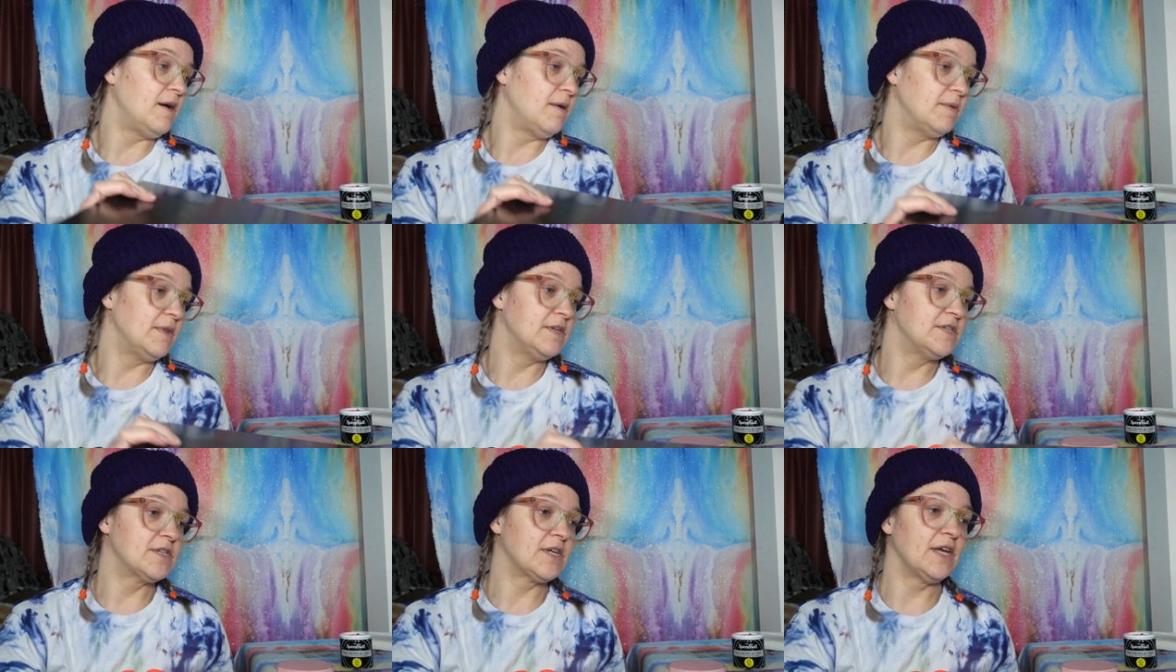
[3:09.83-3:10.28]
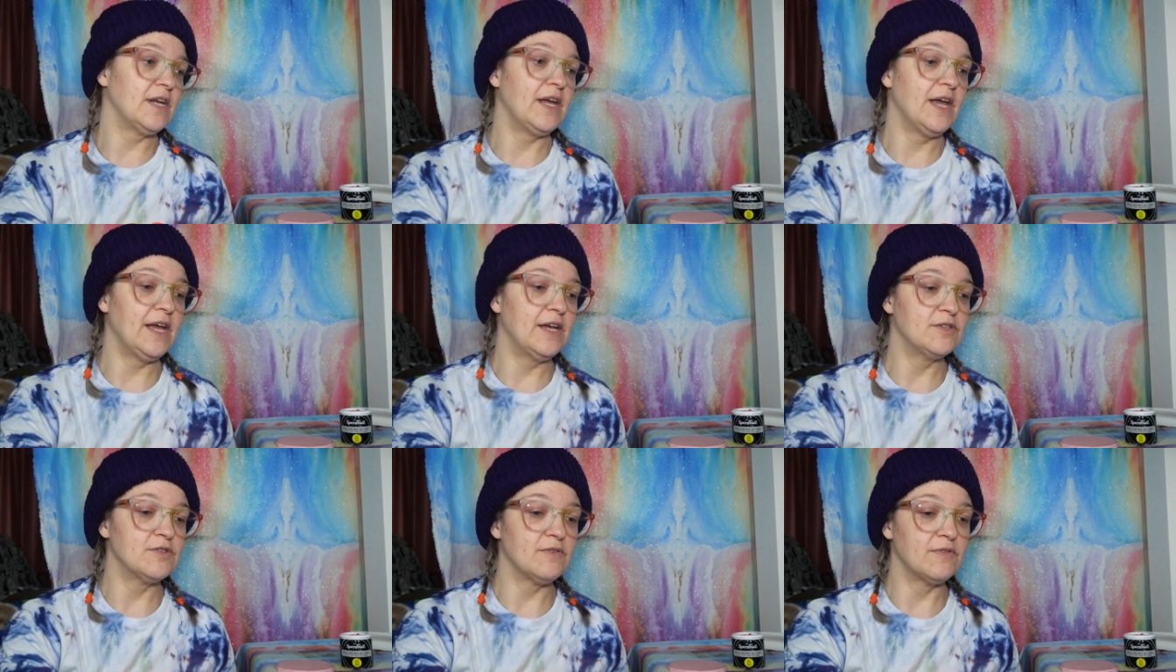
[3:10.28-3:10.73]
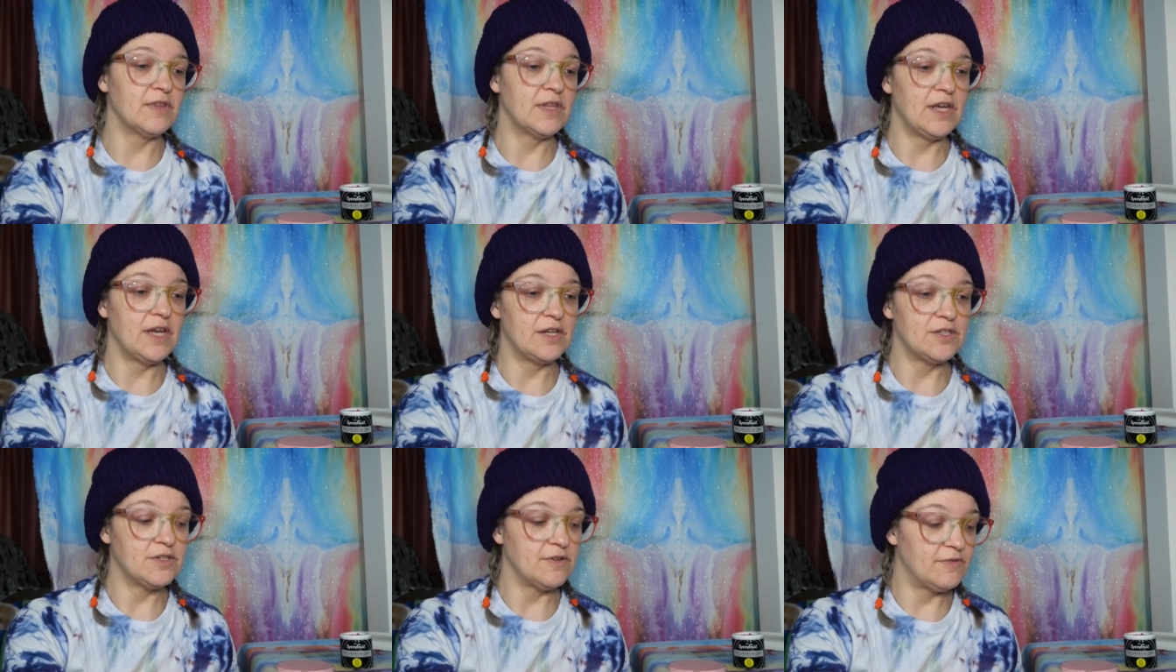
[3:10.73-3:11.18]
This kind of hangs over the
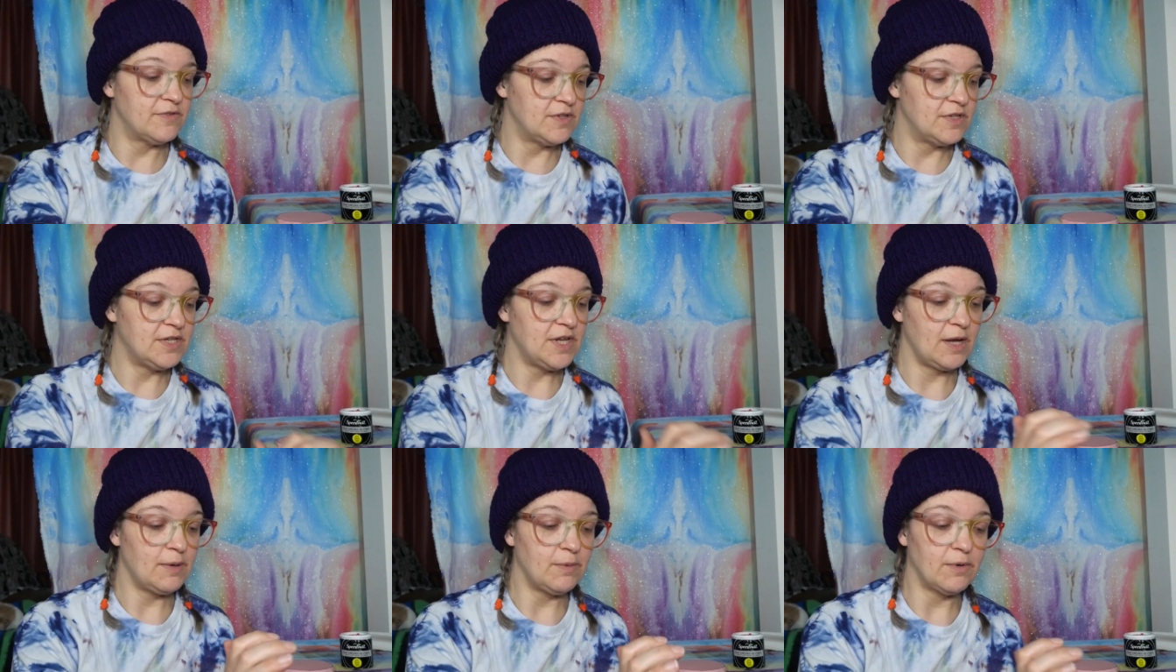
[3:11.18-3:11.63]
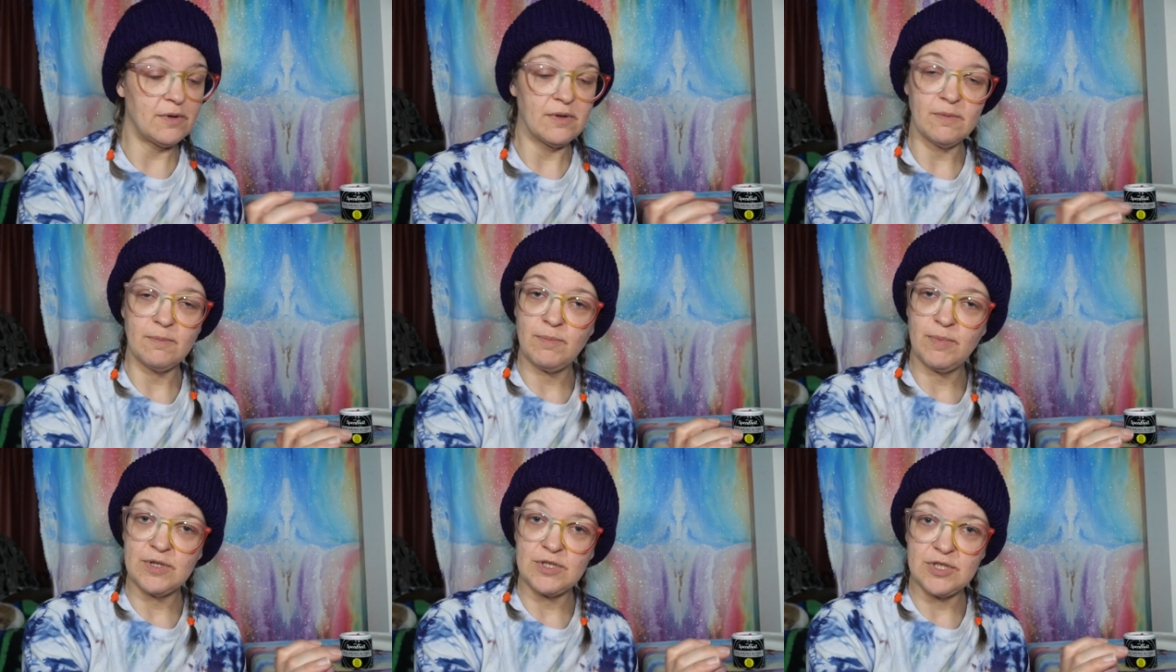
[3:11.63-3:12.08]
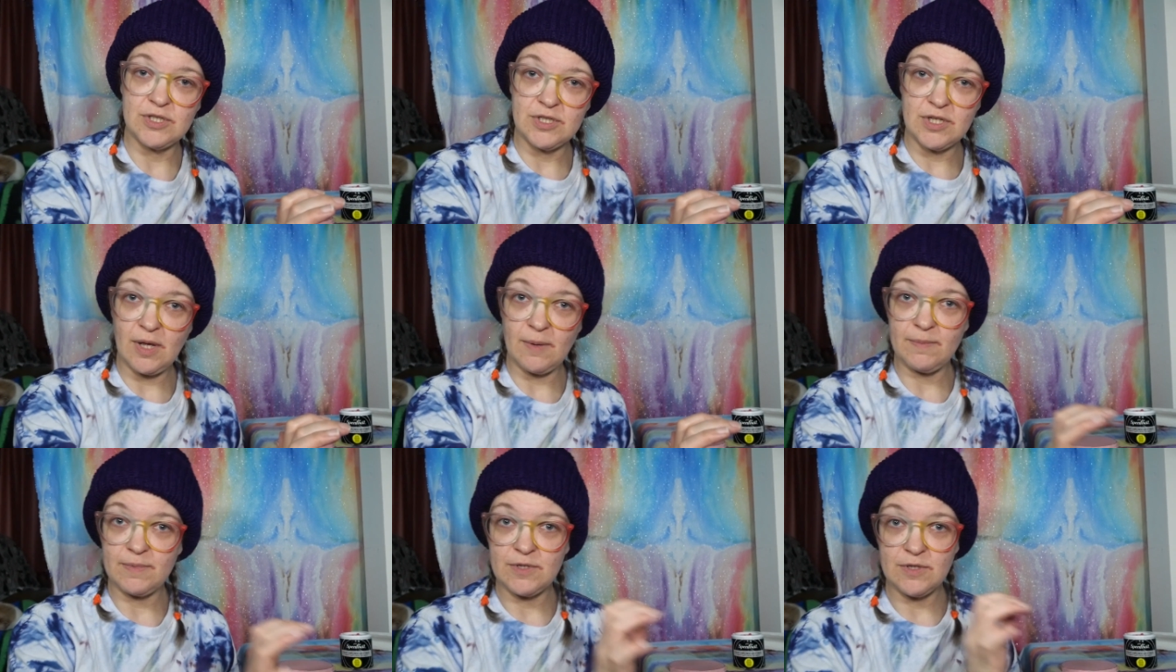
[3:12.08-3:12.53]
edge of the table, pushes
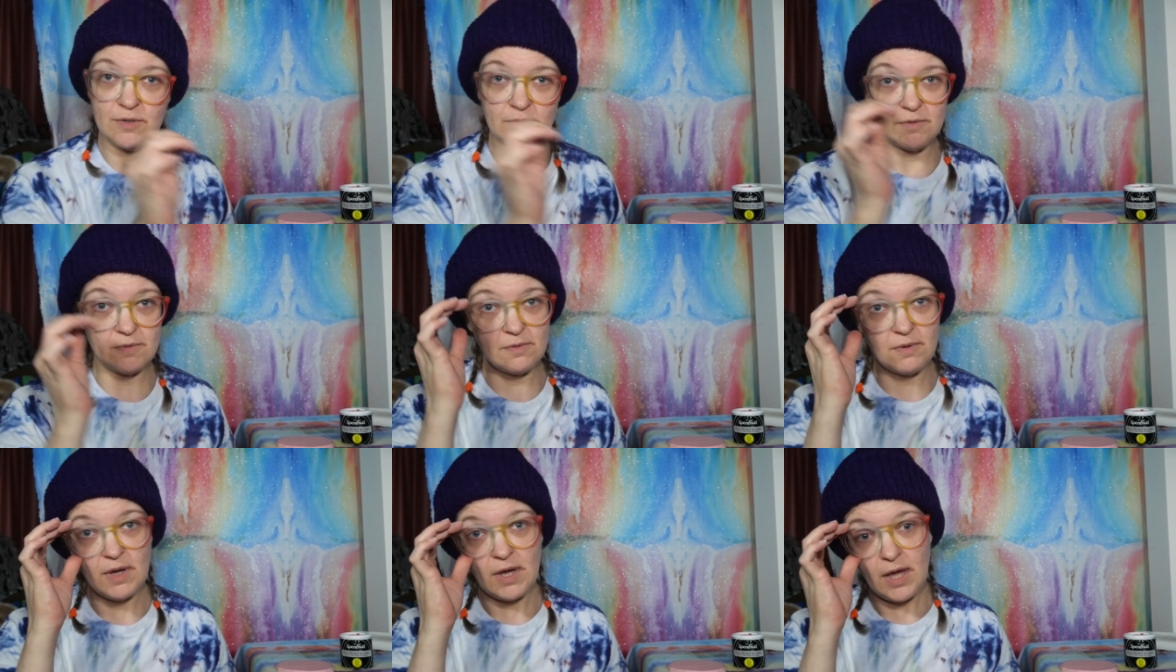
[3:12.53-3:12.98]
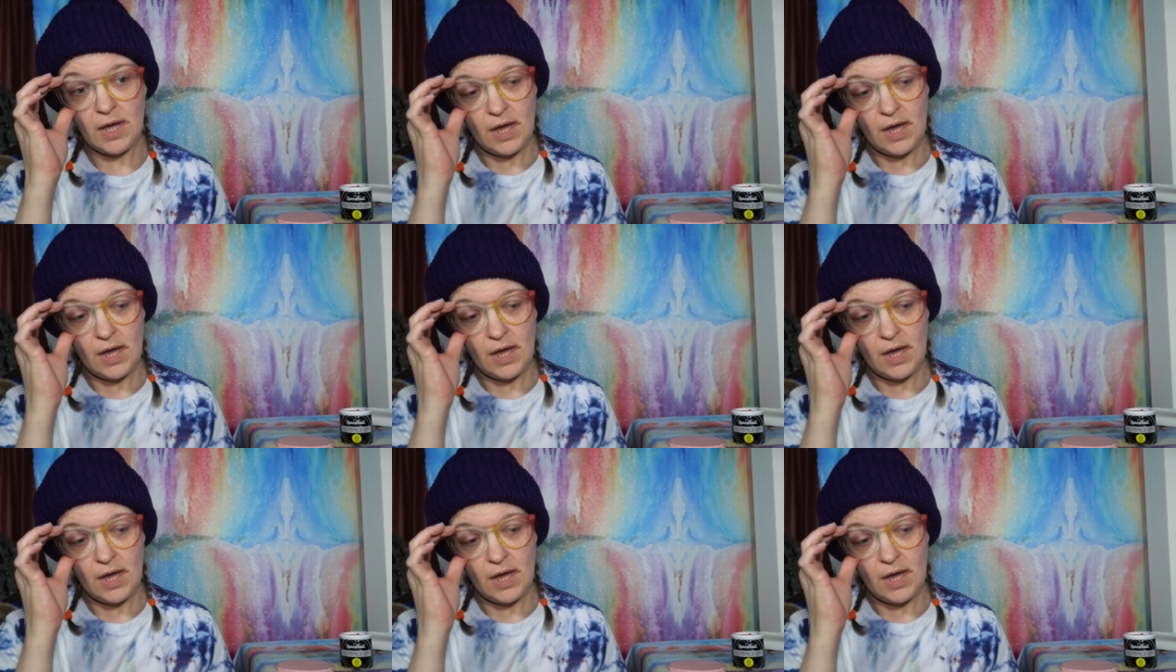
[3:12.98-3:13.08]
up to